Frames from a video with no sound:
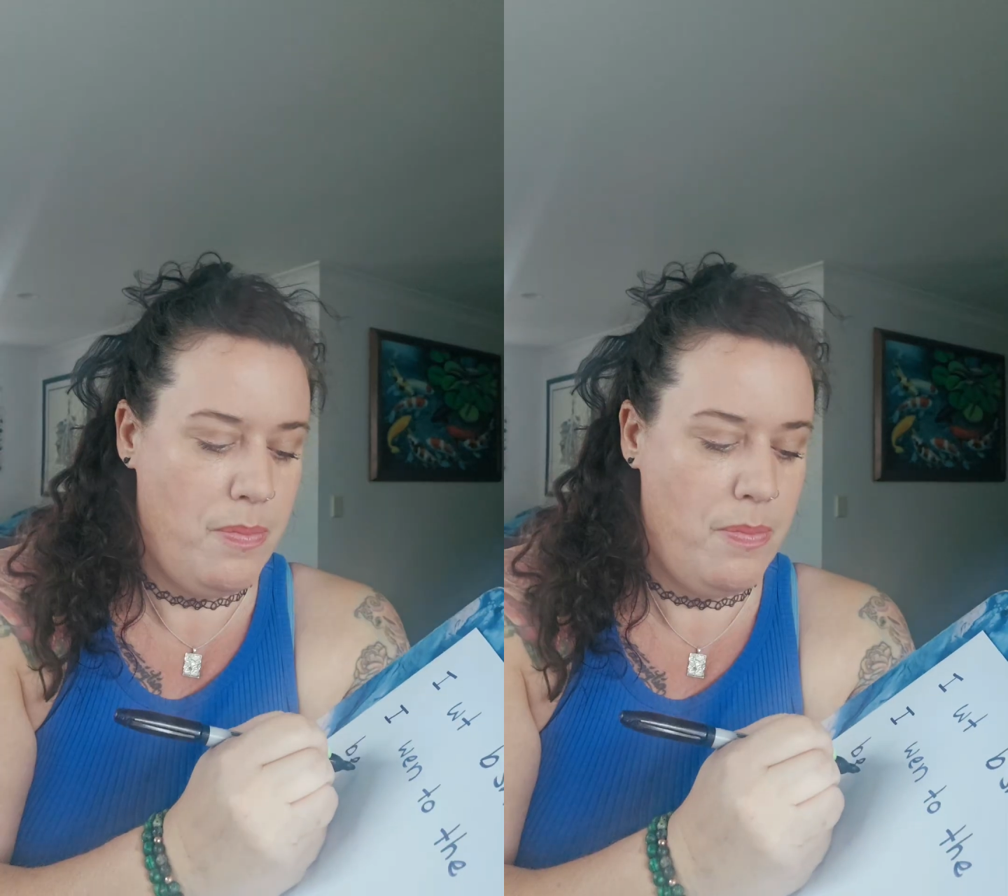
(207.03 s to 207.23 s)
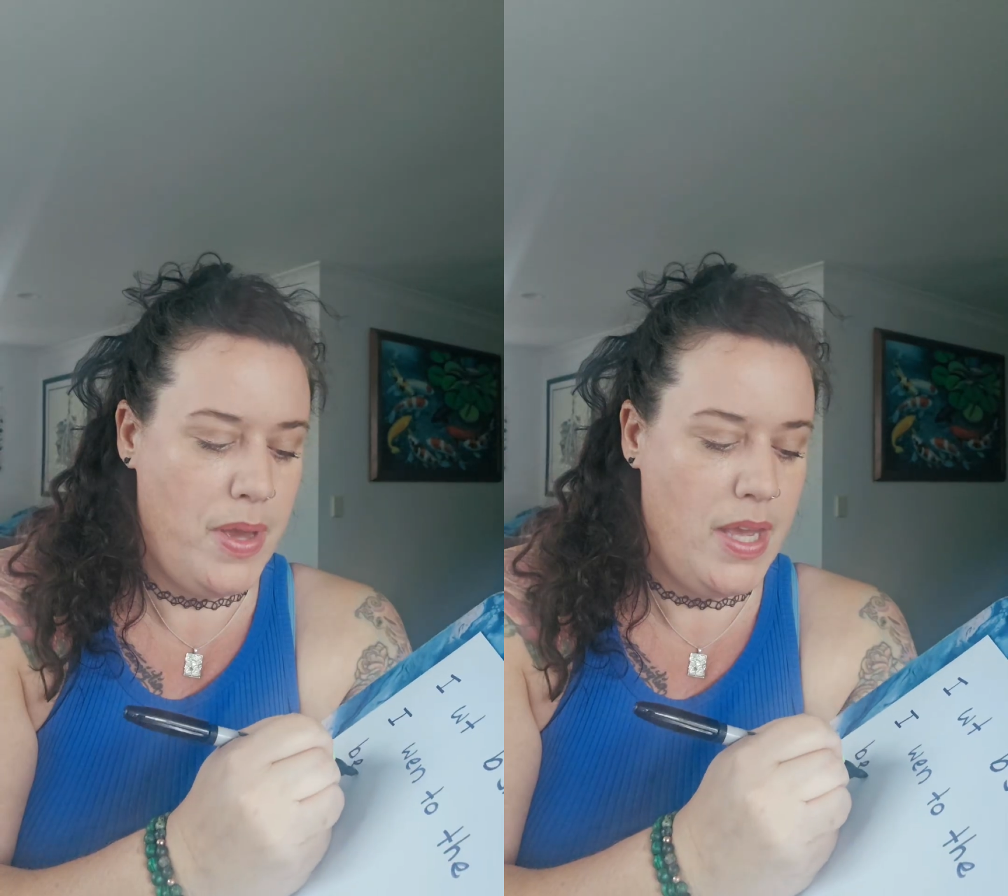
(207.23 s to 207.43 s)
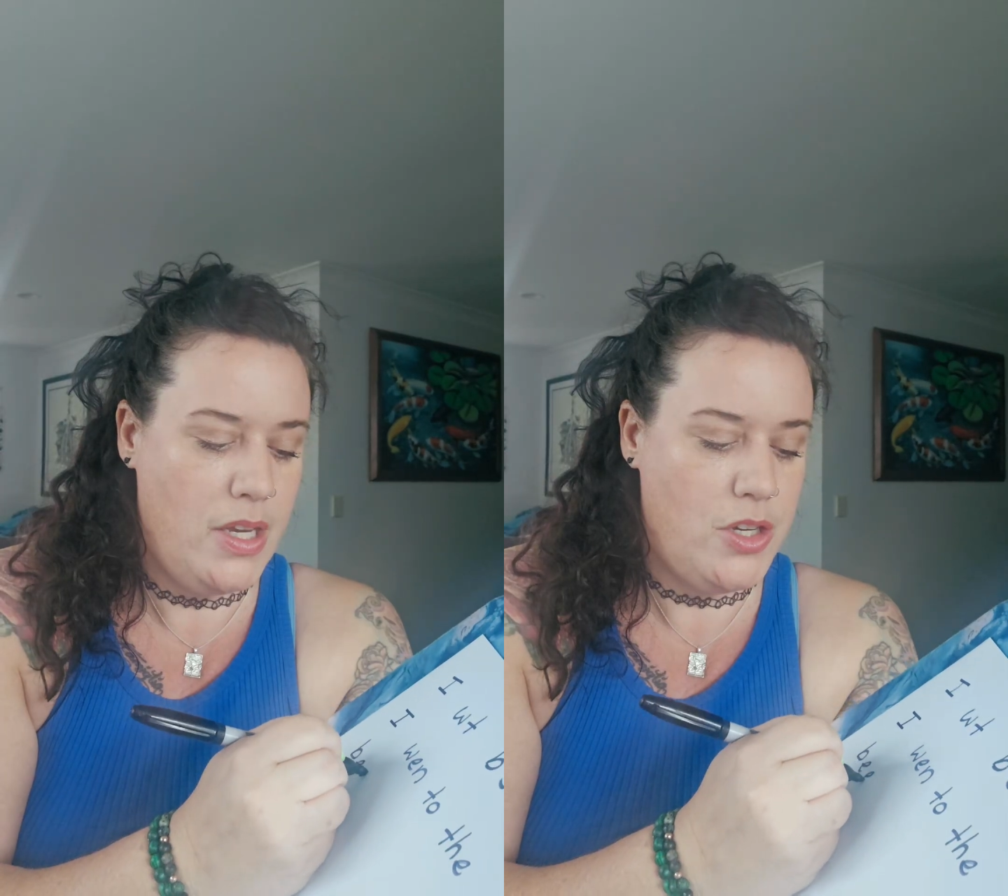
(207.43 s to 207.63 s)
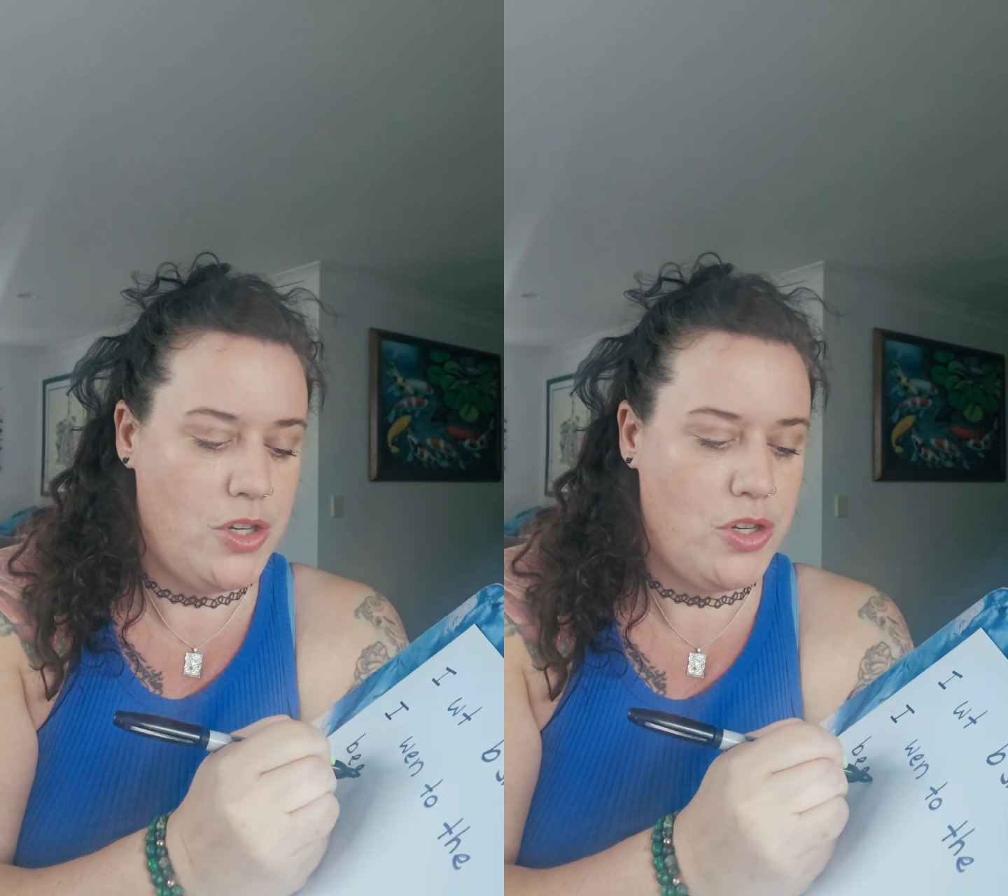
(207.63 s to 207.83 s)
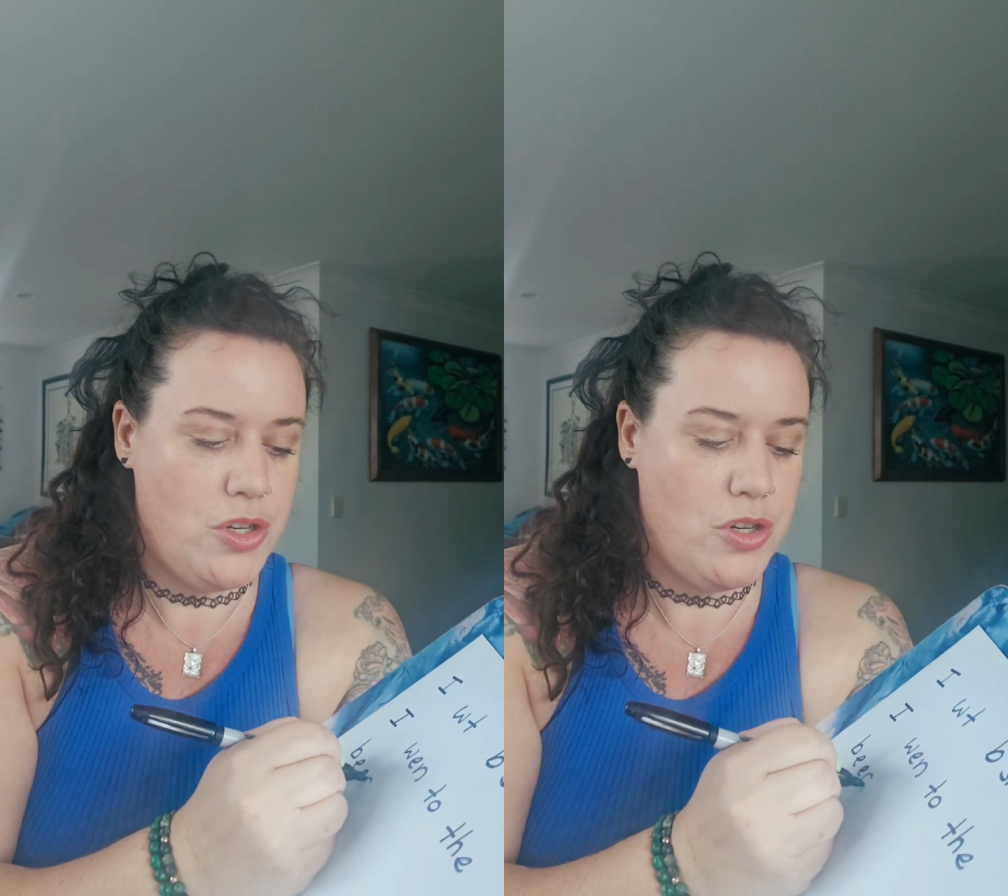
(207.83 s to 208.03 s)

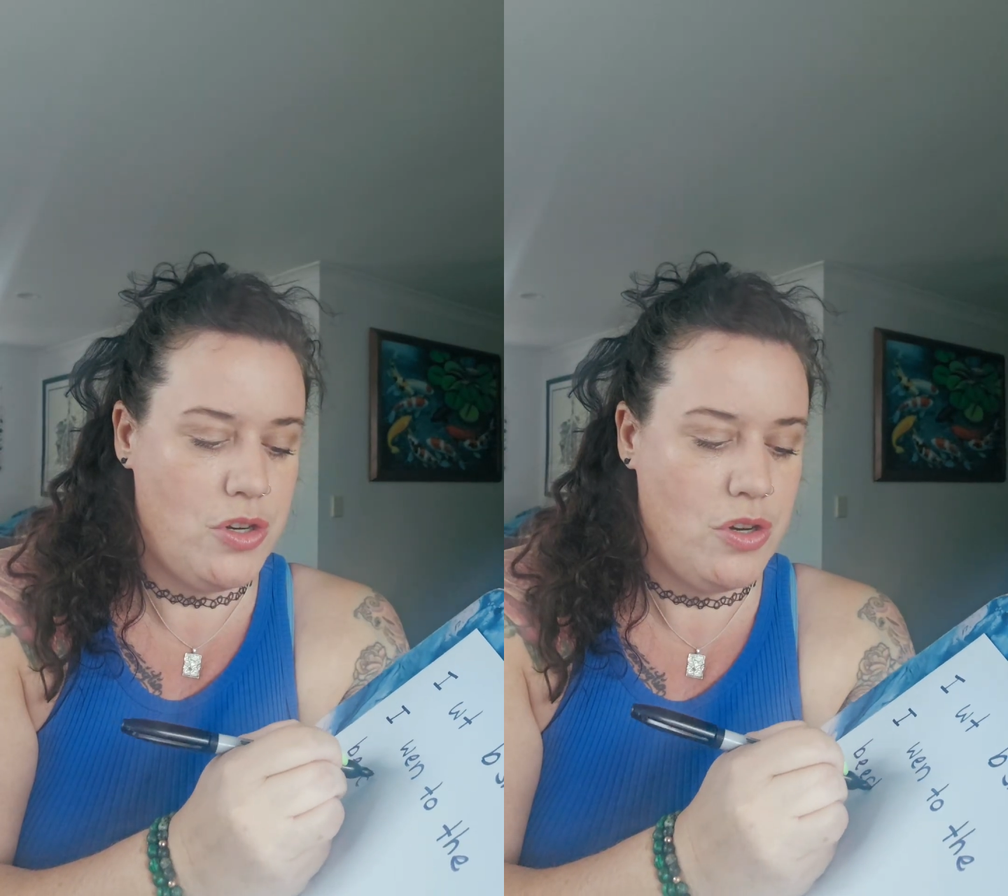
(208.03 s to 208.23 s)
beach.